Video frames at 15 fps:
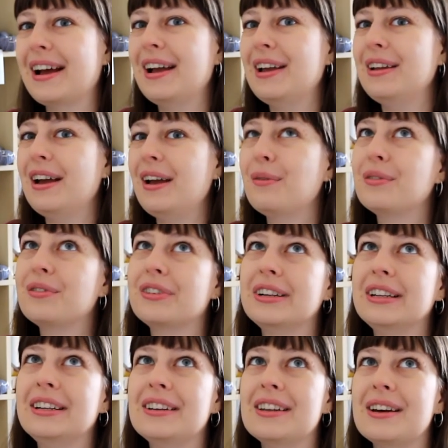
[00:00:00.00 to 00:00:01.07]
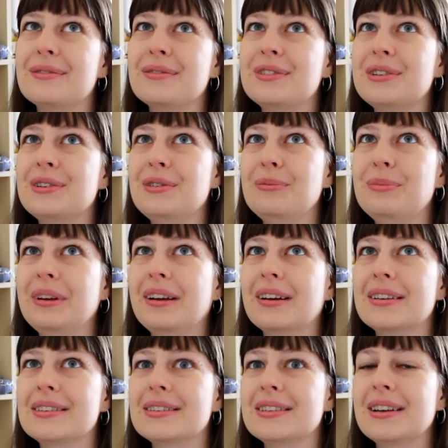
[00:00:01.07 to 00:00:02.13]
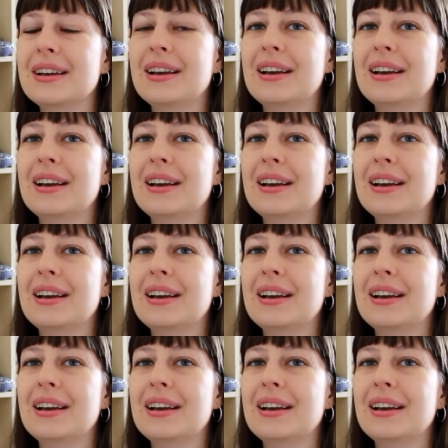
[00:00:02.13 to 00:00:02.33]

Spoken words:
I would really love to, because